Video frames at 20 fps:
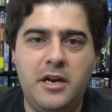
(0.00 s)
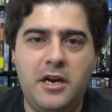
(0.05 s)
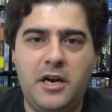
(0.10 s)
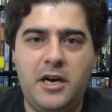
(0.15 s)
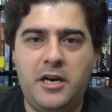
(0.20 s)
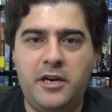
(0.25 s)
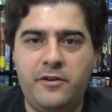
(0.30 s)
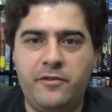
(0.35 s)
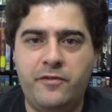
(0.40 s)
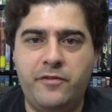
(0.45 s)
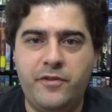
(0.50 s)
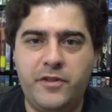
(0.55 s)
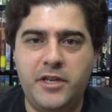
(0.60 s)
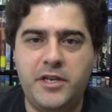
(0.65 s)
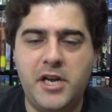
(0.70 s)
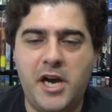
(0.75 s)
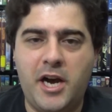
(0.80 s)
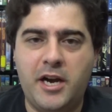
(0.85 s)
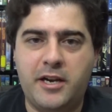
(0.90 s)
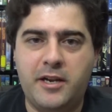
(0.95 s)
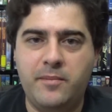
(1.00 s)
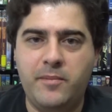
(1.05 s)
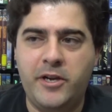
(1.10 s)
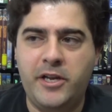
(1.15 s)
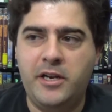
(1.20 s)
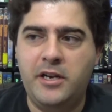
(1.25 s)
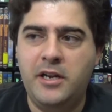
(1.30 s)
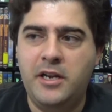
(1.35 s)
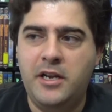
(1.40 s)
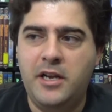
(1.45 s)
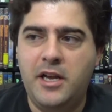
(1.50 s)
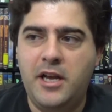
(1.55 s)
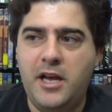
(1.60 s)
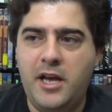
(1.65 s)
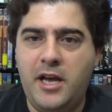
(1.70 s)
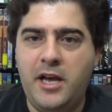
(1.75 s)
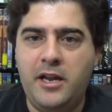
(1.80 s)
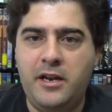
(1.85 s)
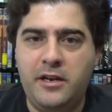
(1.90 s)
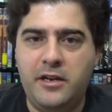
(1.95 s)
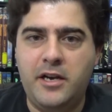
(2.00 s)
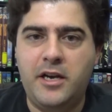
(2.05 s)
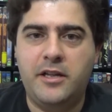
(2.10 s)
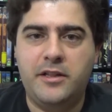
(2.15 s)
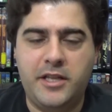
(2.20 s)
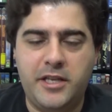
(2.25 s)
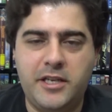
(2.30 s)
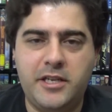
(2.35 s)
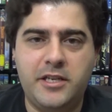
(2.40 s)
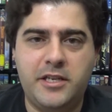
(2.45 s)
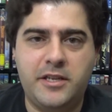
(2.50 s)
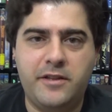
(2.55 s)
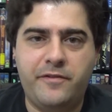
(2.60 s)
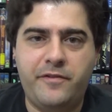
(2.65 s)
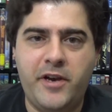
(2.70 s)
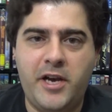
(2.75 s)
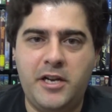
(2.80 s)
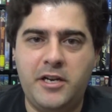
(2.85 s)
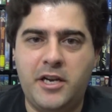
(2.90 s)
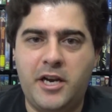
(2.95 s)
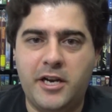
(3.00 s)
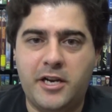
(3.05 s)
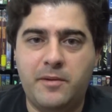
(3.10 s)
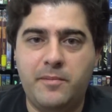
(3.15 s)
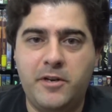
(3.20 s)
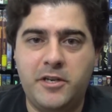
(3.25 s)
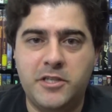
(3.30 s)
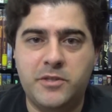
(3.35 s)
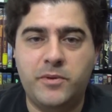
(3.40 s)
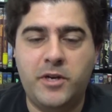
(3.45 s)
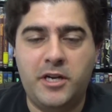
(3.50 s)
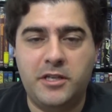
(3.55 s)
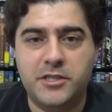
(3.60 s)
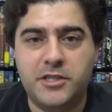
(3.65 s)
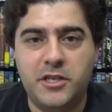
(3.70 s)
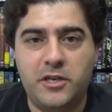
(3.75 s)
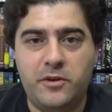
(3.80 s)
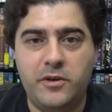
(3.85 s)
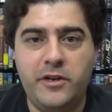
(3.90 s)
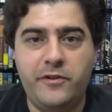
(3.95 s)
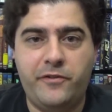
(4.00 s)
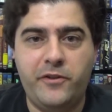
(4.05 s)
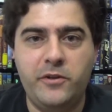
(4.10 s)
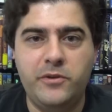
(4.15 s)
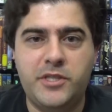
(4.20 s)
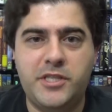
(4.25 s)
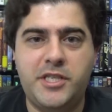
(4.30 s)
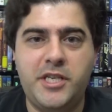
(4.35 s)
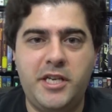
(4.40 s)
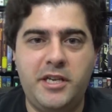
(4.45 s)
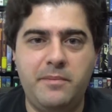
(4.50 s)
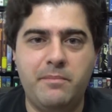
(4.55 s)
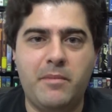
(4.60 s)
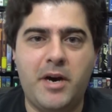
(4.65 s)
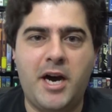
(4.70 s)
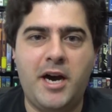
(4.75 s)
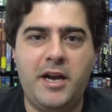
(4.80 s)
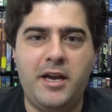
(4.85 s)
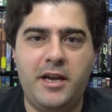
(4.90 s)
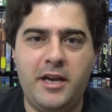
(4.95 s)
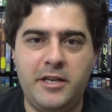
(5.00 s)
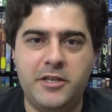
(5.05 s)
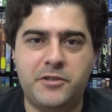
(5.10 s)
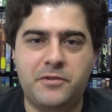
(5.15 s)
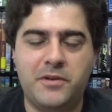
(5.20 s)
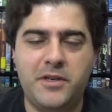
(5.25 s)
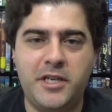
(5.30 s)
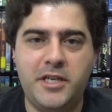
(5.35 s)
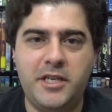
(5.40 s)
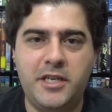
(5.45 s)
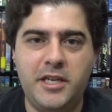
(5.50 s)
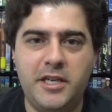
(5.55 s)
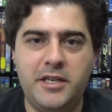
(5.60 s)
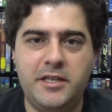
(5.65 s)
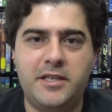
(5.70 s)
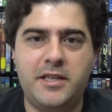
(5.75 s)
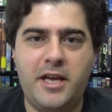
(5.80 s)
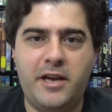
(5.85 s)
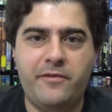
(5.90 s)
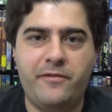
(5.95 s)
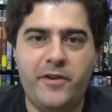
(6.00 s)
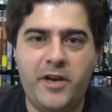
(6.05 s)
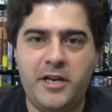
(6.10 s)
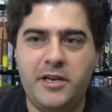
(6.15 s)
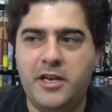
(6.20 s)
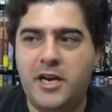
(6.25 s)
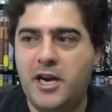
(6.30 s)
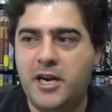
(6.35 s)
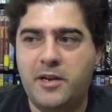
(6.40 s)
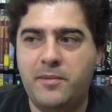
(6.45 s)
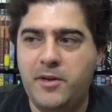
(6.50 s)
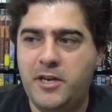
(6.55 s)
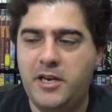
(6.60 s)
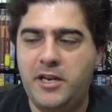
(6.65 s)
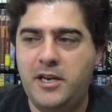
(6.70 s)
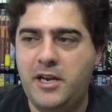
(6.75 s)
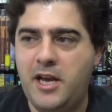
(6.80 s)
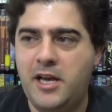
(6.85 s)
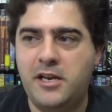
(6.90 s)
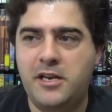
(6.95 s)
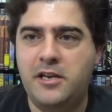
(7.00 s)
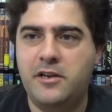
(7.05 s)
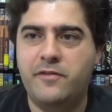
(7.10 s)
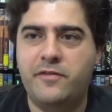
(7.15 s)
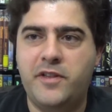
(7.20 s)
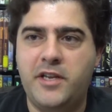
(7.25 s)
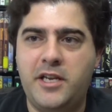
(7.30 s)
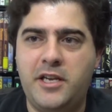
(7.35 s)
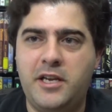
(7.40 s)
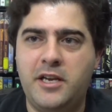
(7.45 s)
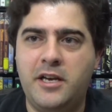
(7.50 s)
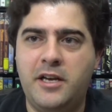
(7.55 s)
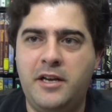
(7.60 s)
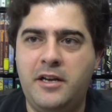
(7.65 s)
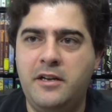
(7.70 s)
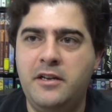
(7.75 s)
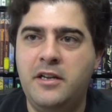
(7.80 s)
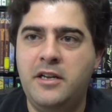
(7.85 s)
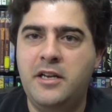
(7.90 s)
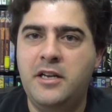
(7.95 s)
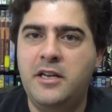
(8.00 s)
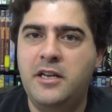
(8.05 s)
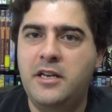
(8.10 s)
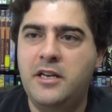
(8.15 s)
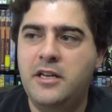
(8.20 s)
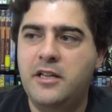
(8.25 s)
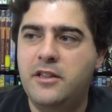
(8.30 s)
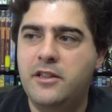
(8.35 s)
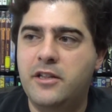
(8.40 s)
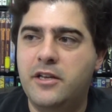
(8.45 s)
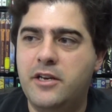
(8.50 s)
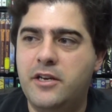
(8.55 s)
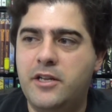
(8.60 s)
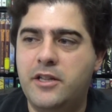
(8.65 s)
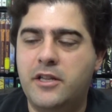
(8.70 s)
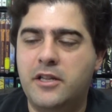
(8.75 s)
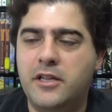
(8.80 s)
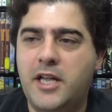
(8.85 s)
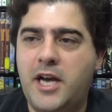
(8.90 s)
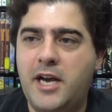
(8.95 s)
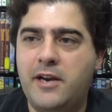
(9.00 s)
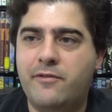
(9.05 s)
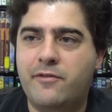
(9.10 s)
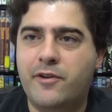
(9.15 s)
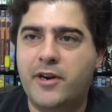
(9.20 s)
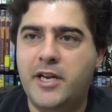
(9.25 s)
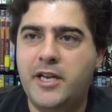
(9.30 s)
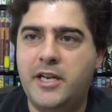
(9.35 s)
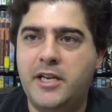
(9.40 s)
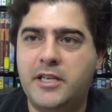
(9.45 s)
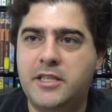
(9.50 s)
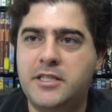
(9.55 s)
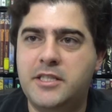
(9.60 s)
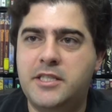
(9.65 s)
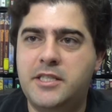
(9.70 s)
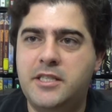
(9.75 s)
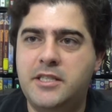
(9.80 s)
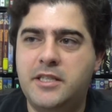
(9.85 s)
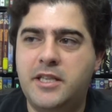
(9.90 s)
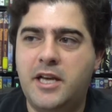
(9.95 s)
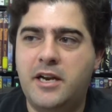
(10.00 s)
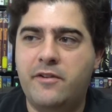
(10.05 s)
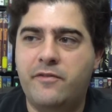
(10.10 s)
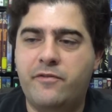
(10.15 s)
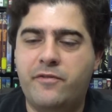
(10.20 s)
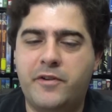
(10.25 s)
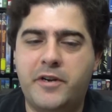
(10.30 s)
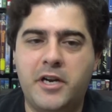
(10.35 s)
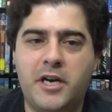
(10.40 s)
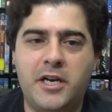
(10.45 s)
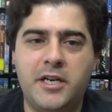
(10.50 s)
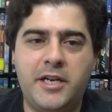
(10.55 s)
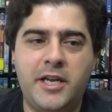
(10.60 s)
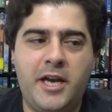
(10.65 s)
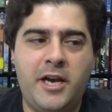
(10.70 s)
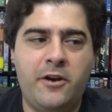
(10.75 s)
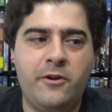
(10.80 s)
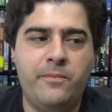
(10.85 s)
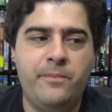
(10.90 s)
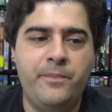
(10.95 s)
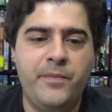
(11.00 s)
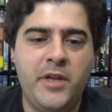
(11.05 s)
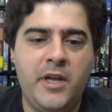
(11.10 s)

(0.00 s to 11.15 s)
of the document, and they did the fan document as well. So if you see my entry into that fan document in any of the live readings that have gone down,